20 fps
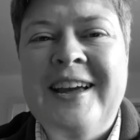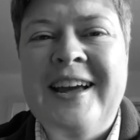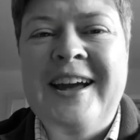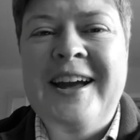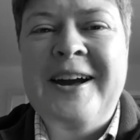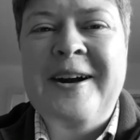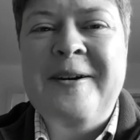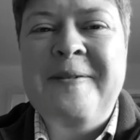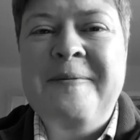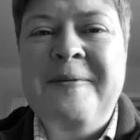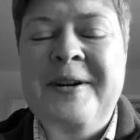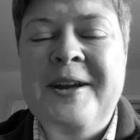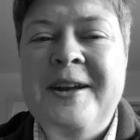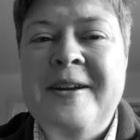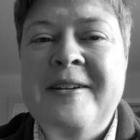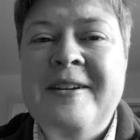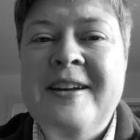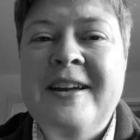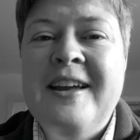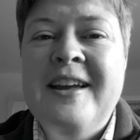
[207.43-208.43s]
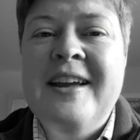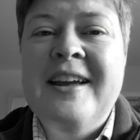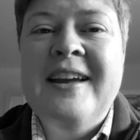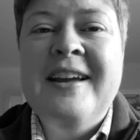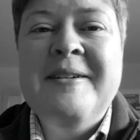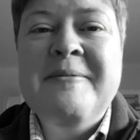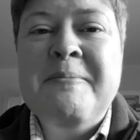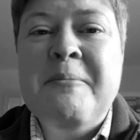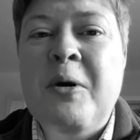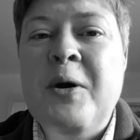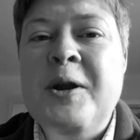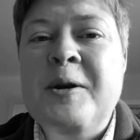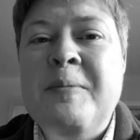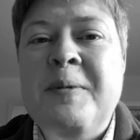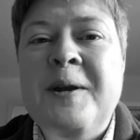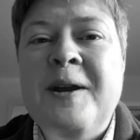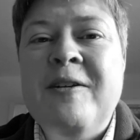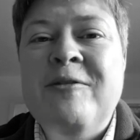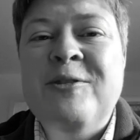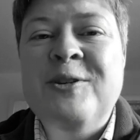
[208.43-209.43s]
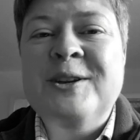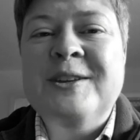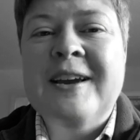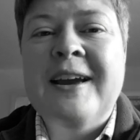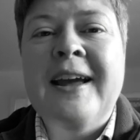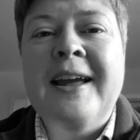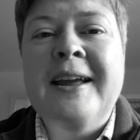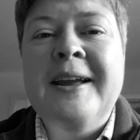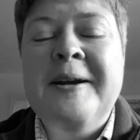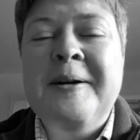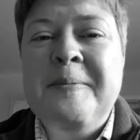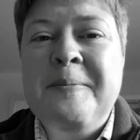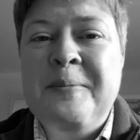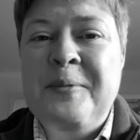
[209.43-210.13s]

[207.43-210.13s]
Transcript: Um, might be every day,